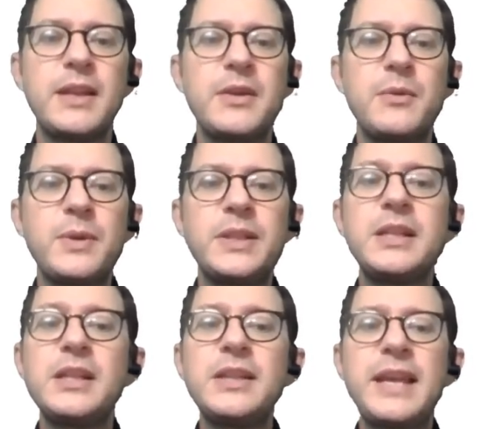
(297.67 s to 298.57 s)
We
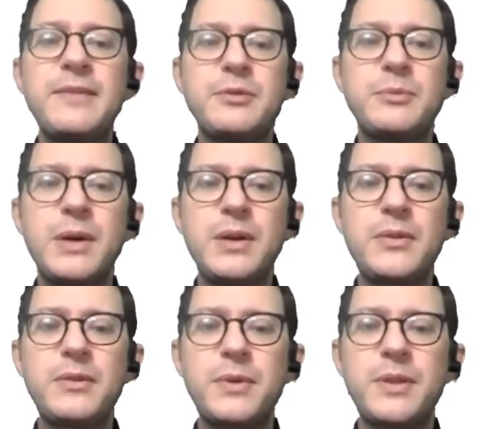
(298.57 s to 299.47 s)
did not have to
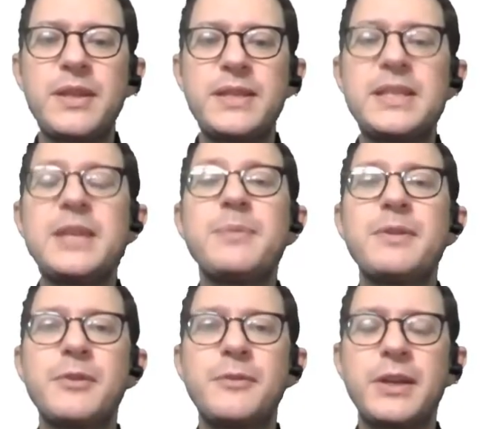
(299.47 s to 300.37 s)
bother with this in
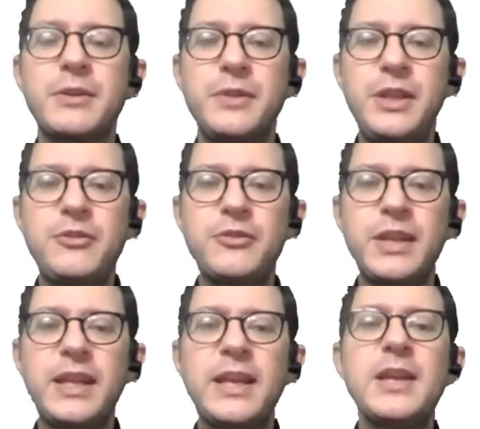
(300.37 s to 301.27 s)
Pavlovian
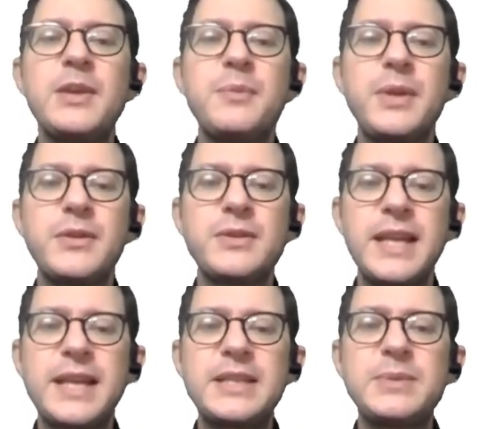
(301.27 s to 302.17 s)
conditioning, because
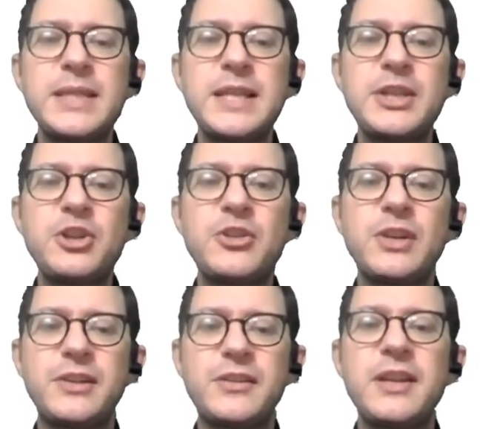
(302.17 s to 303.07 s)
as we said
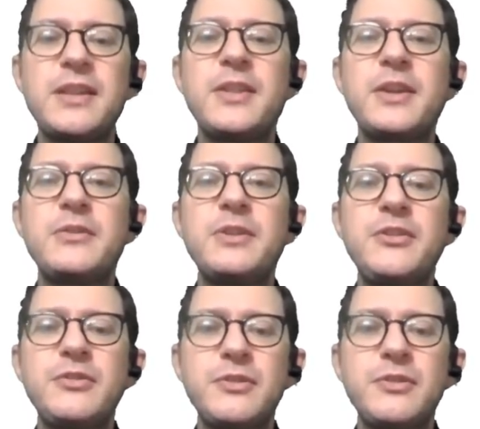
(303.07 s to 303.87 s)
earlier, the conditioned